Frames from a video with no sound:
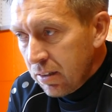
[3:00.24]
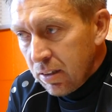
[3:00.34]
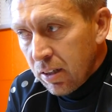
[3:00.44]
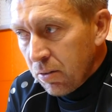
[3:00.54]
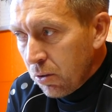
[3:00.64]

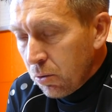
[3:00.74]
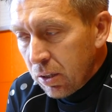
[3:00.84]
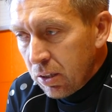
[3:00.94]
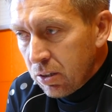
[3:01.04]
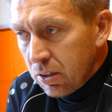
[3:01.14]
you know, all
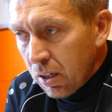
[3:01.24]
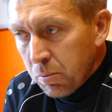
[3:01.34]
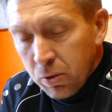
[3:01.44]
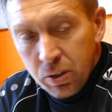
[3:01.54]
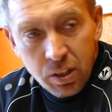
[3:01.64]
these
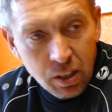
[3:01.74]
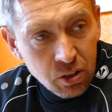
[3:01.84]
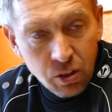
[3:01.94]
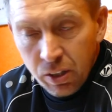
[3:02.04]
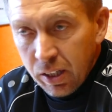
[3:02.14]
young boys,
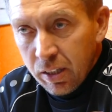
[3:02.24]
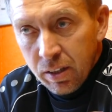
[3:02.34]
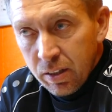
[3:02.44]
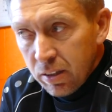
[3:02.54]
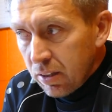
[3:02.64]
young Donny,
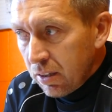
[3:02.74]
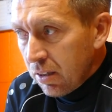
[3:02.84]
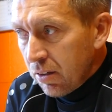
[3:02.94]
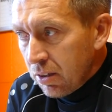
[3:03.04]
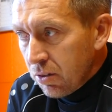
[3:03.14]
you
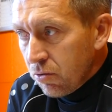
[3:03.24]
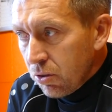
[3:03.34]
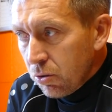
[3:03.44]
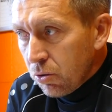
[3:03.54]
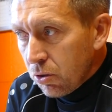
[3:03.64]
know, there's a
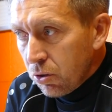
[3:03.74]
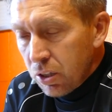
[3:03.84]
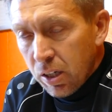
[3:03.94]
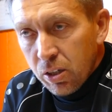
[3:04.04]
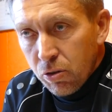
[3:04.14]
real good
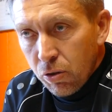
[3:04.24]
young